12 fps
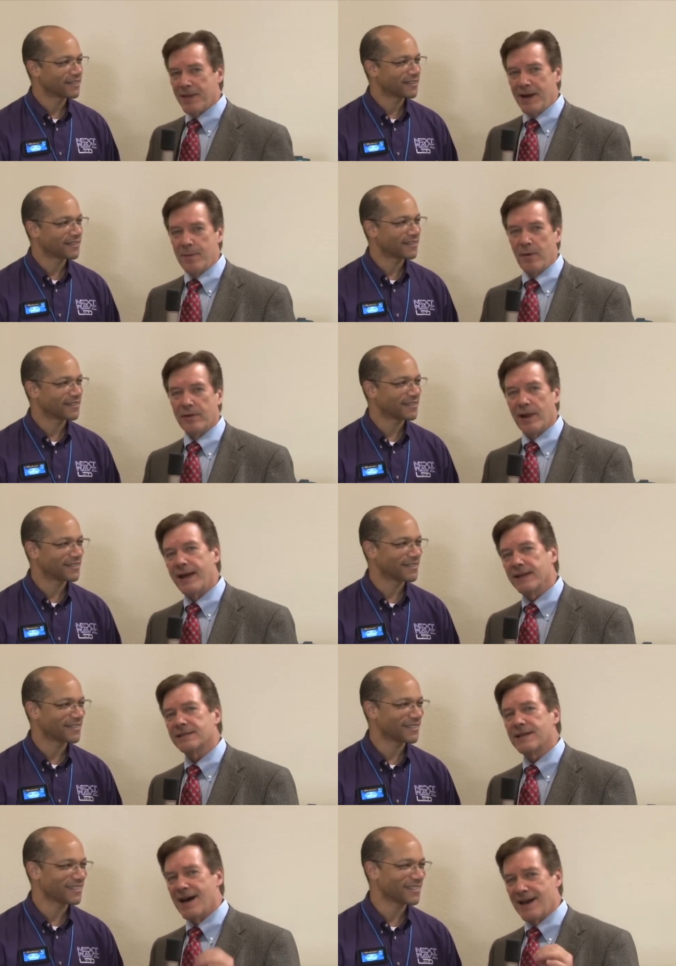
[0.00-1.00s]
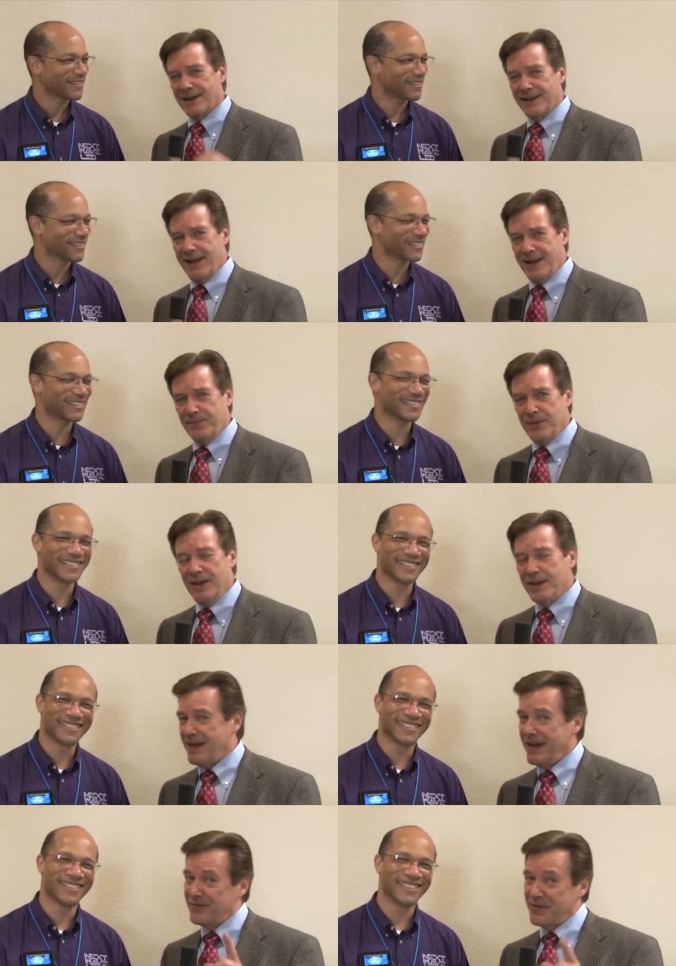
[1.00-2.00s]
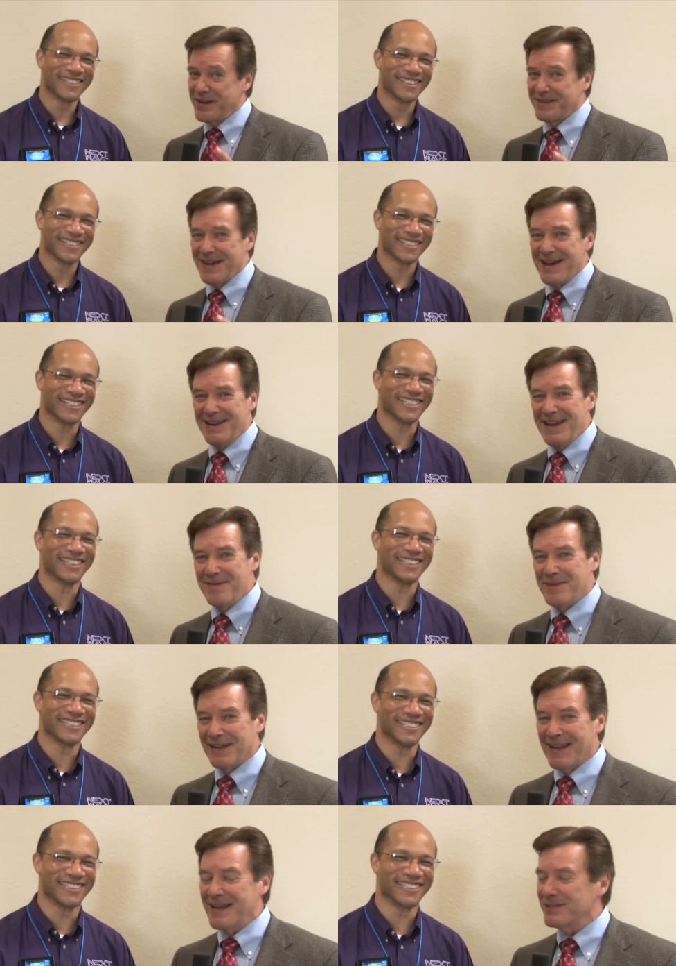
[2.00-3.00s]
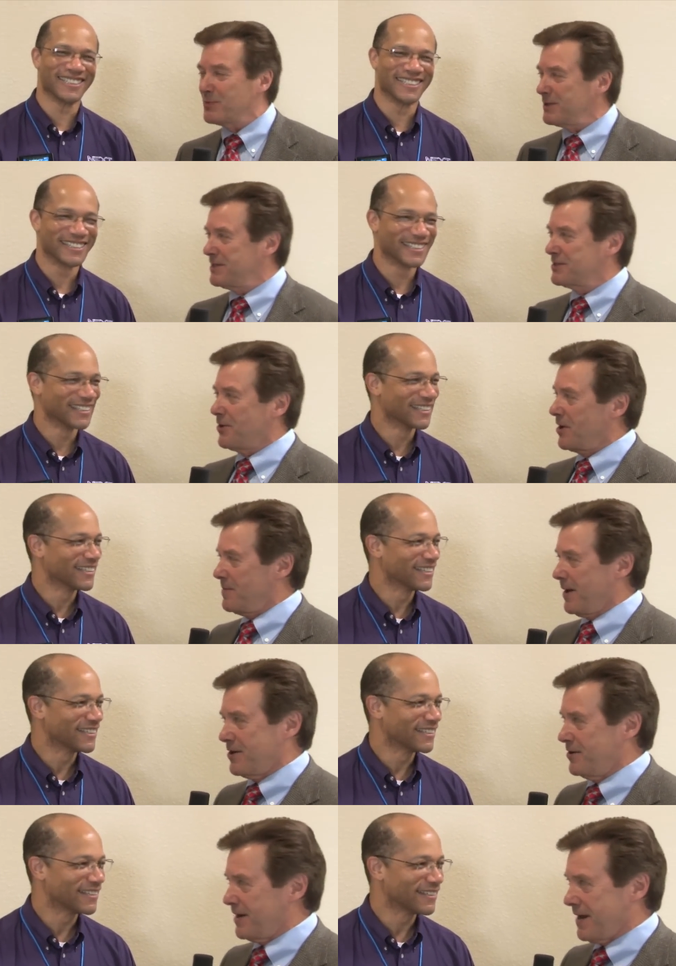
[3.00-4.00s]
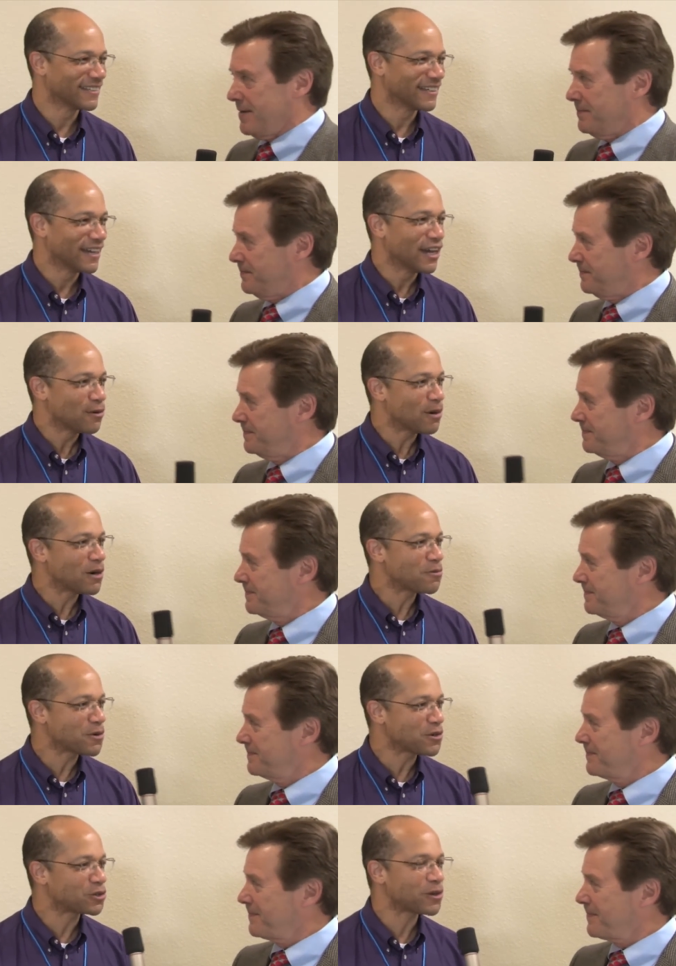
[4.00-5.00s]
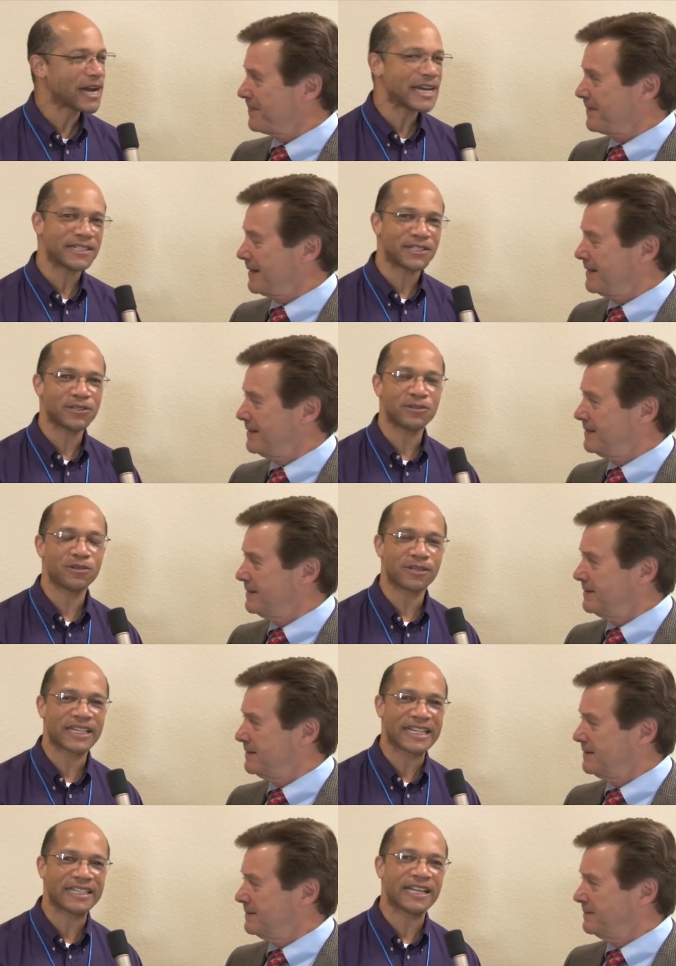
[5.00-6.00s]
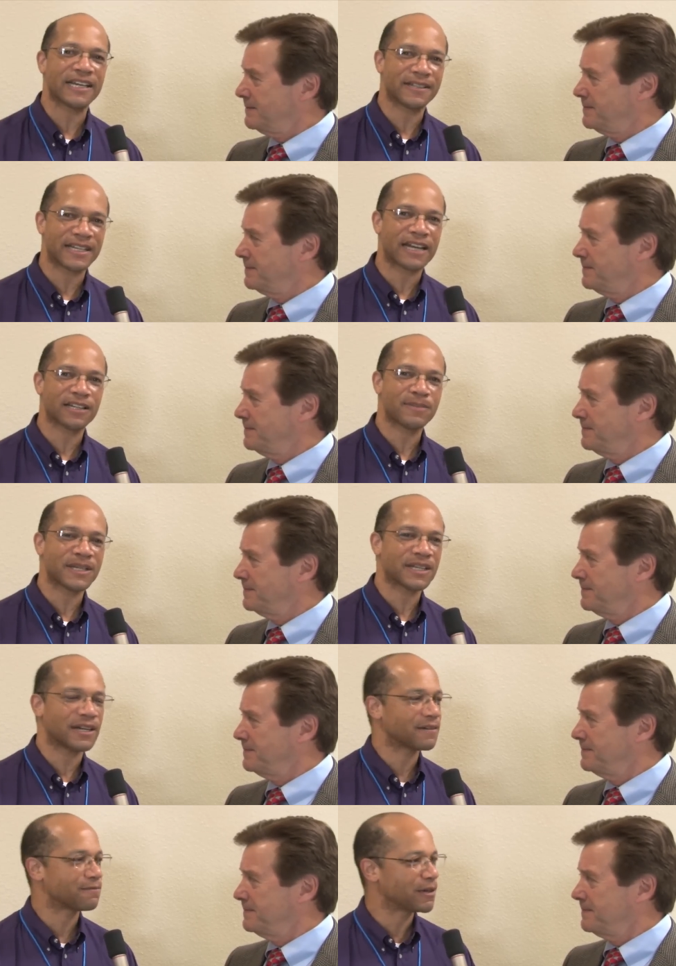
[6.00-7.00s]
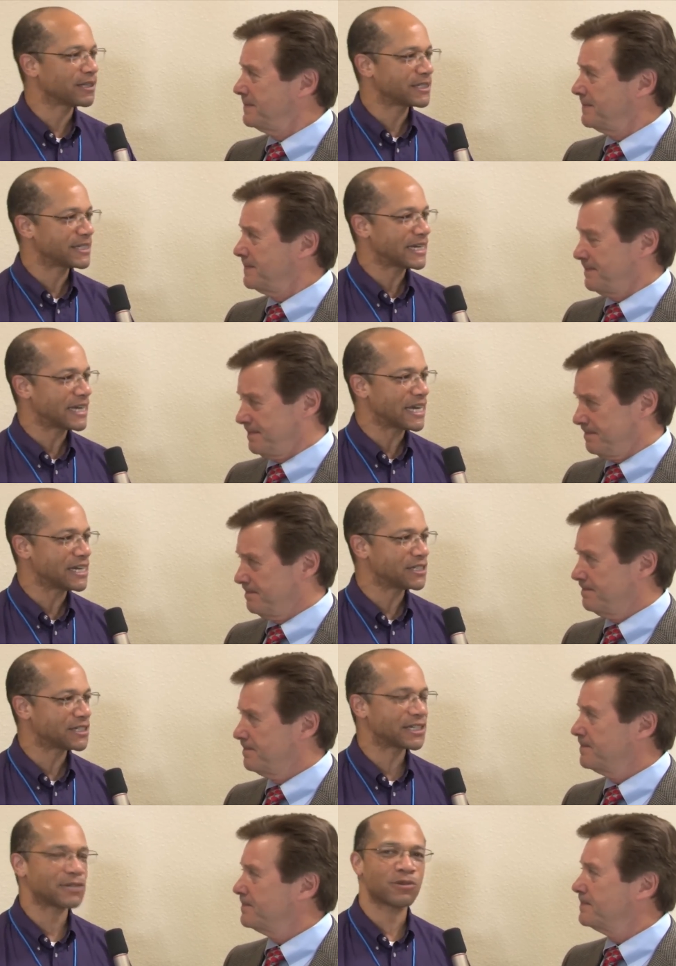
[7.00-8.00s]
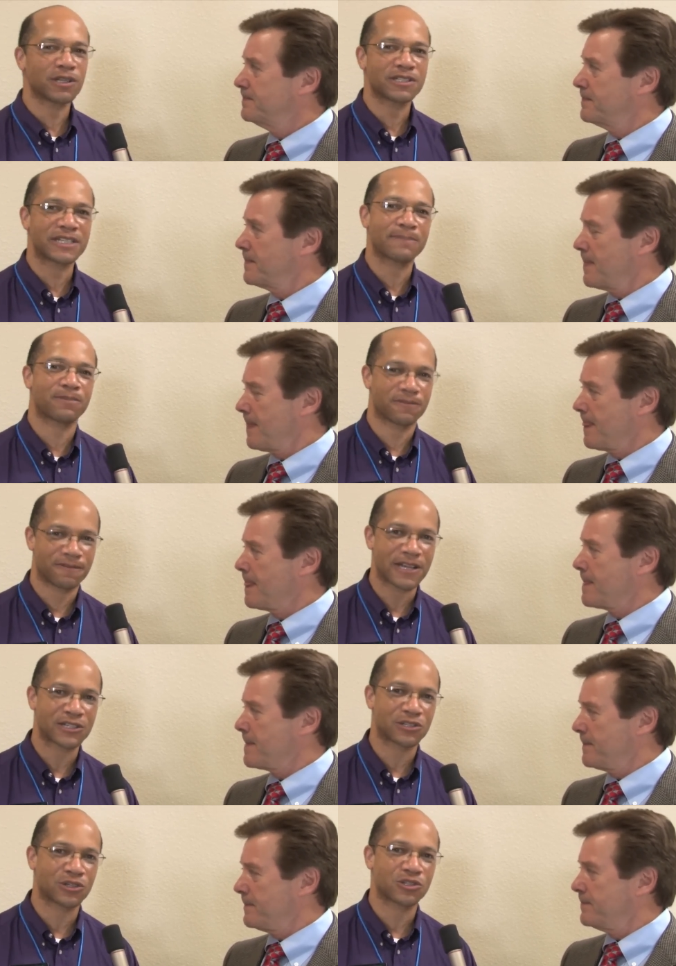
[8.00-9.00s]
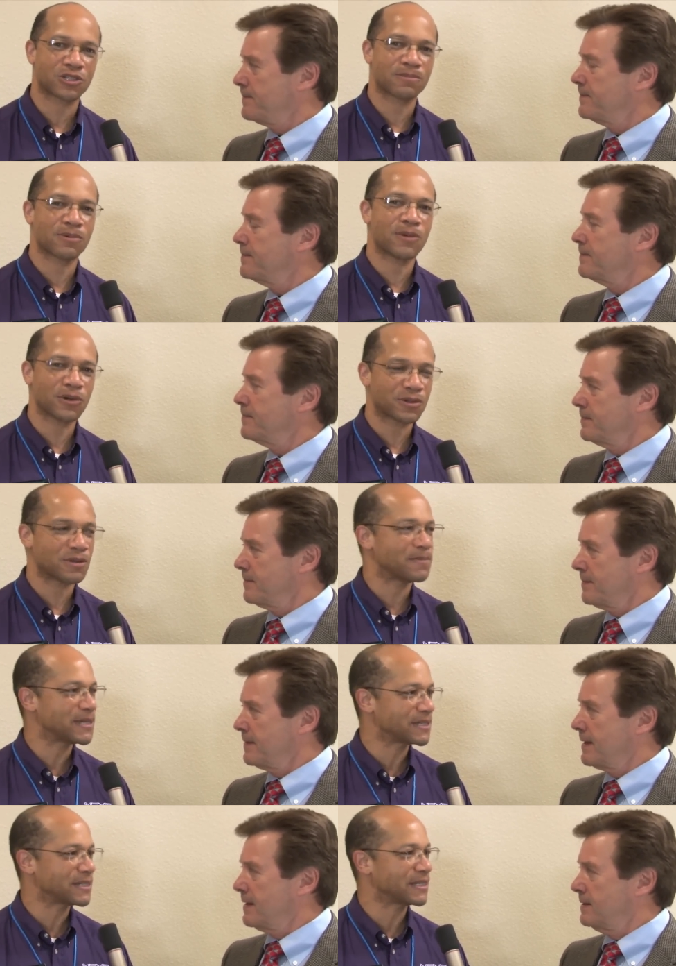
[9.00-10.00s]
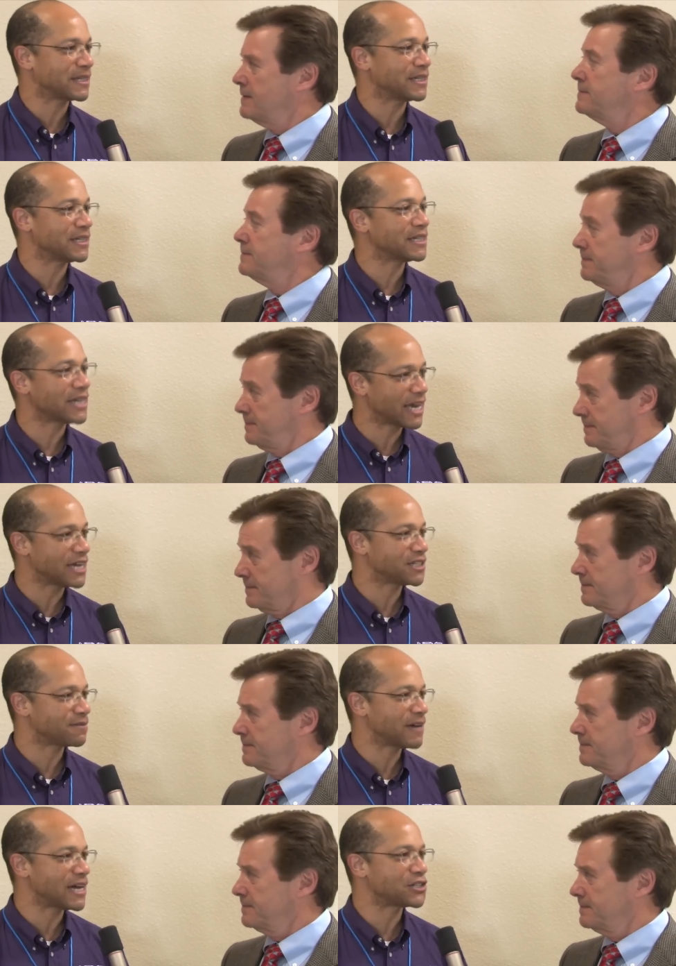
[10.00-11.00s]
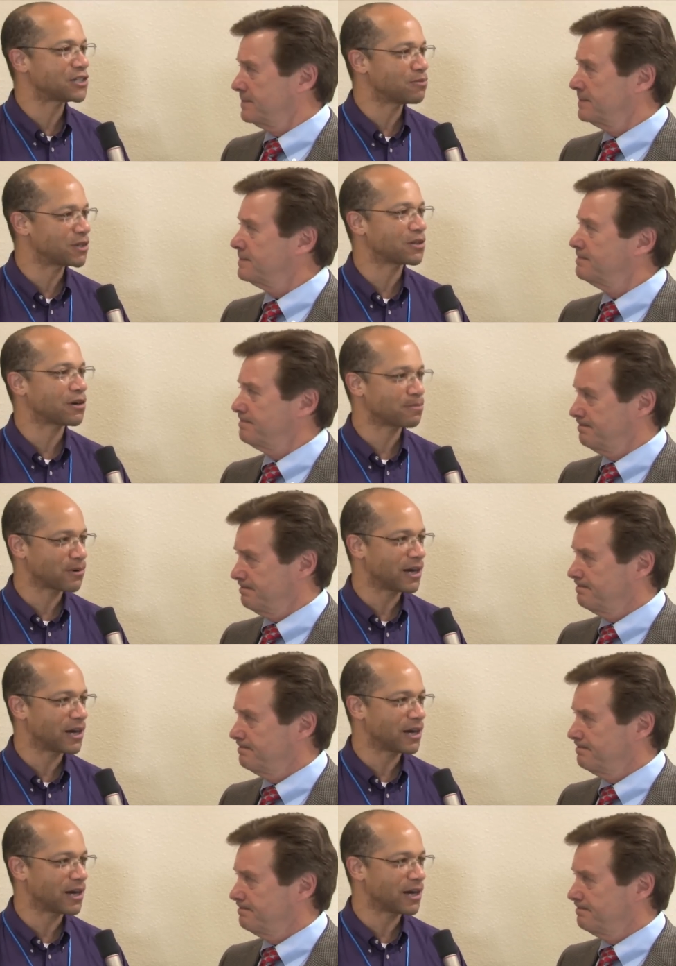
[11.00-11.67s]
Speaker 1: by the name of Lance Holiday. Can't forget that name. And Lance, what's this all about here today? Well, we're trying to
Speaker 2: get an element of real estate agents and real estate professionals to promote their business in an enhanced fashion with our